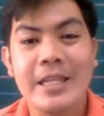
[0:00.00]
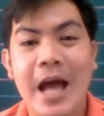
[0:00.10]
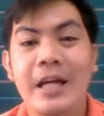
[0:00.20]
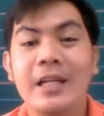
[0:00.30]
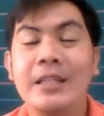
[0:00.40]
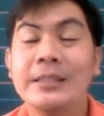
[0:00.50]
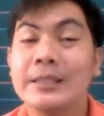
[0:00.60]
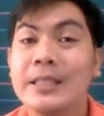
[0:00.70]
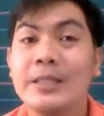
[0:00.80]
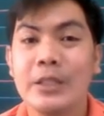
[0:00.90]
in Angeles
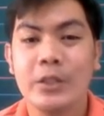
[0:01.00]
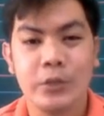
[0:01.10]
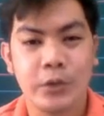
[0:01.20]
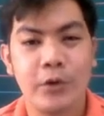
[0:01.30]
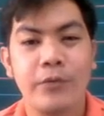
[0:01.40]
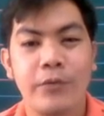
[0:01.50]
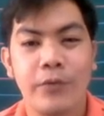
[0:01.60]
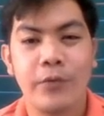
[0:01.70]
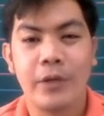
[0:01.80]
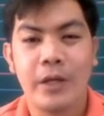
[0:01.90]
City
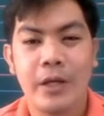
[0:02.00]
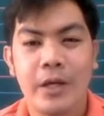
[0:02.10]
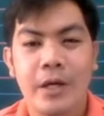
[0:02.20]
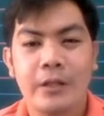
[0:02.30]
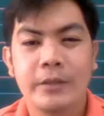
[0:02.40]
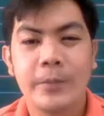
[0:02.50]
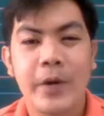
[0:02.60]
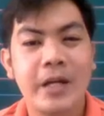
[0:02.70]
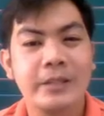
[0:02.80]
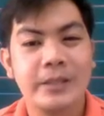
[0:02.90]
joyful. The
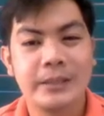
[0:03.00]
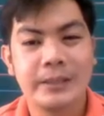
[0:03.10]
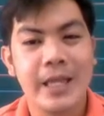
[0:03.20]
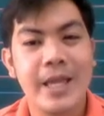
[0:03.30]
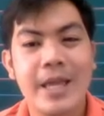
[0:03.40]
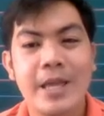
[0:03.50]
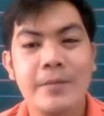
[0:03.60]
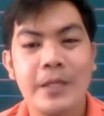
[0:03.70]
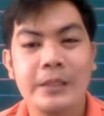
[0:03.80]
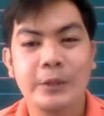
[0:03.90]
project's
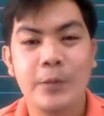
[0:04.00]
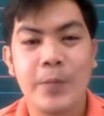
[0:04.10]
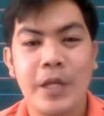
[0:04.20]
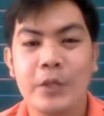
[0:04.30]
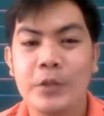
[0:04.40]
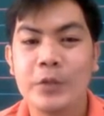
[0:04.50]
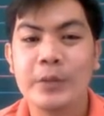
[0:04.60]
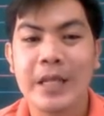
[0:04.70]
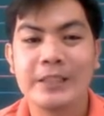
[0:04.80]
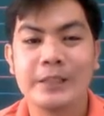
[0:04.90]
aim is to make
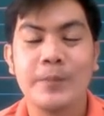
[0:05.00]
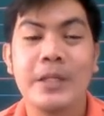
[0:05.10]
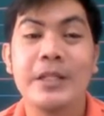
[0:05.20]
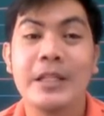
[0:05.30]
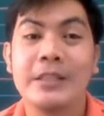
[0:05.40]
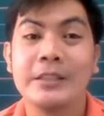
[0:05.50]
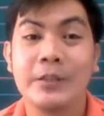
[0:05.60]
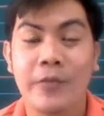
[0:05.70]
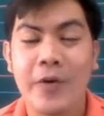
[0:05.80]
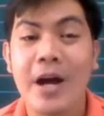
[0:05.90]
youth
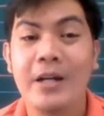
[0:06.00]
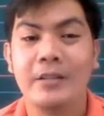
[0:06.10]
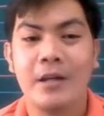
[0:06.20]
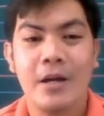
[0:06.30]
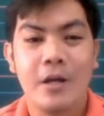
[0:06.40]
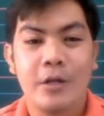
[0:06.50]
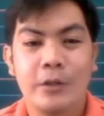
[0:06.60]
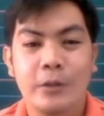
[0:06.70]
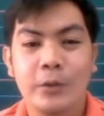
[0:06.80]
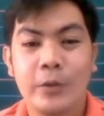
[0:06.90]
experience fun
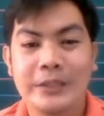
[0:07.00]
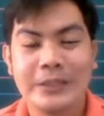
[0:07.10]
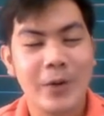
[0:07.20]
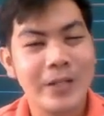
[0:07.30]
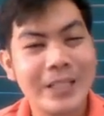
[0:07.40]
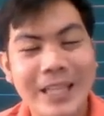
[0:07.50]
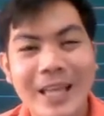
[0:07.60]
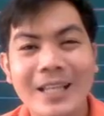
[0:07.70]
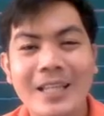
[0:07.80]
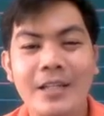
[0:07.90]
through
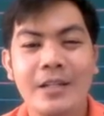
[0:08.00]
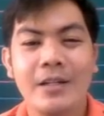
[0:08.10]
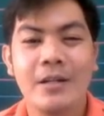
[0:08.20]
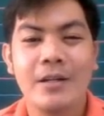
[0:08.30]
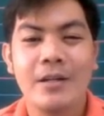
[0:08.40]
storytelling,